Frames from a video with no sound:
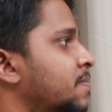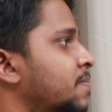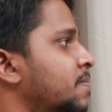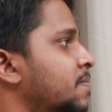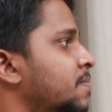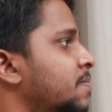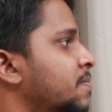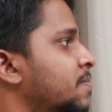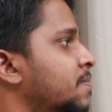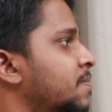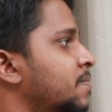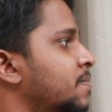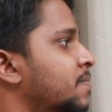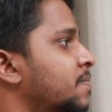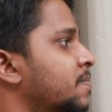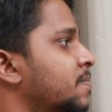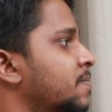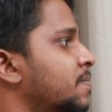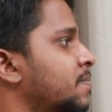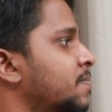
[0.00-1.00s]

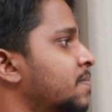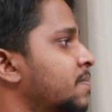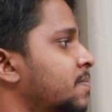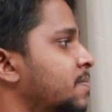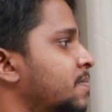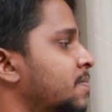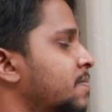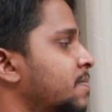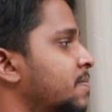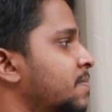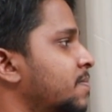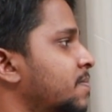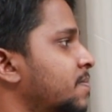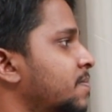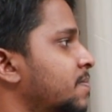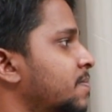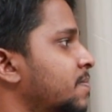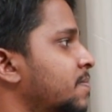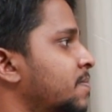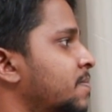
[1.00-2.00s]

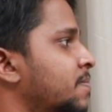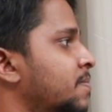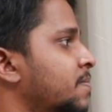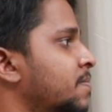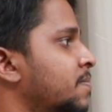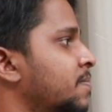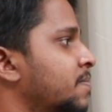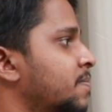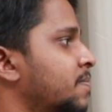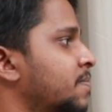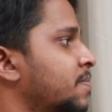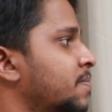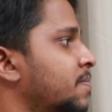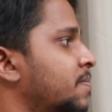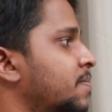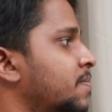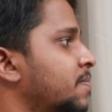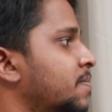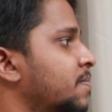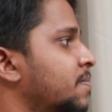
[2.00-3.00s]

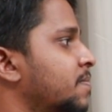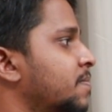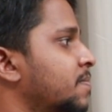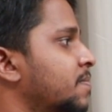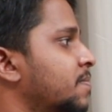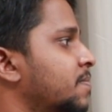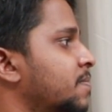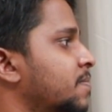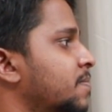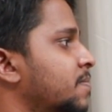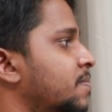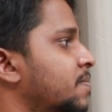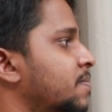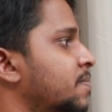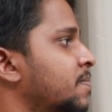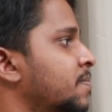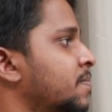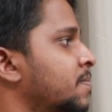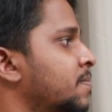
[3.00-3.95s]
(silent)